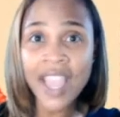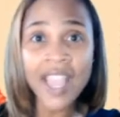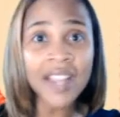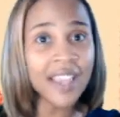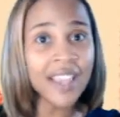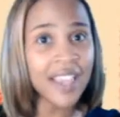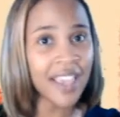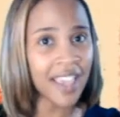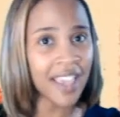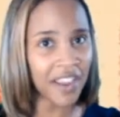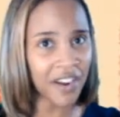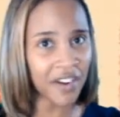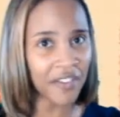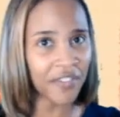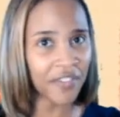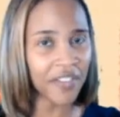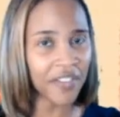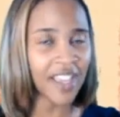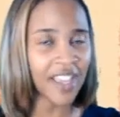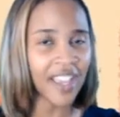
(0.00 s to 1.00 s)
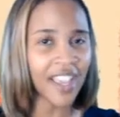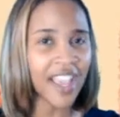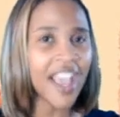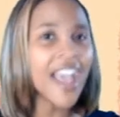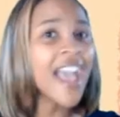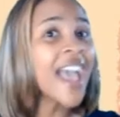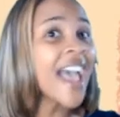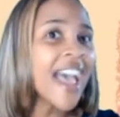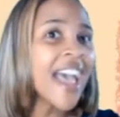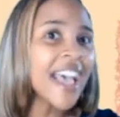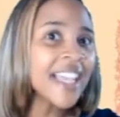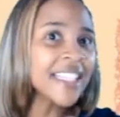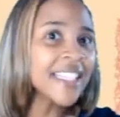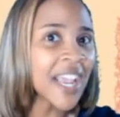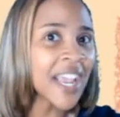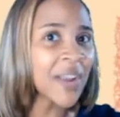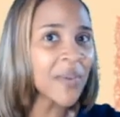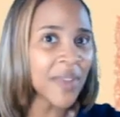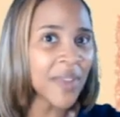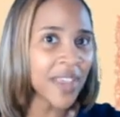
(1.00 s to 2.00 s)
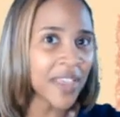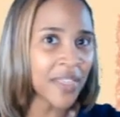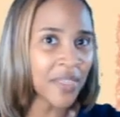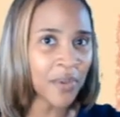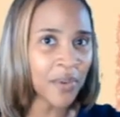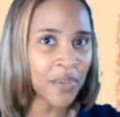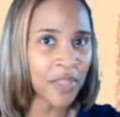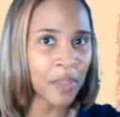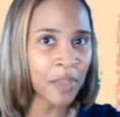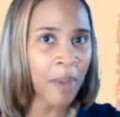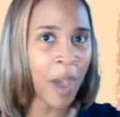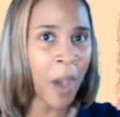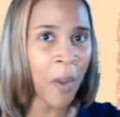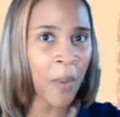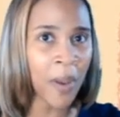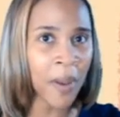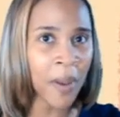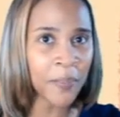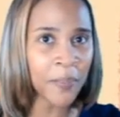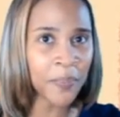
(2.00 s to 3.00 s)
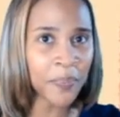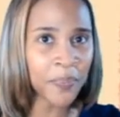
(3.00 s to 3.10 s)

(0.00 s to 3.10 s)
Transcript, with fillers: and carefully as I read through the poem.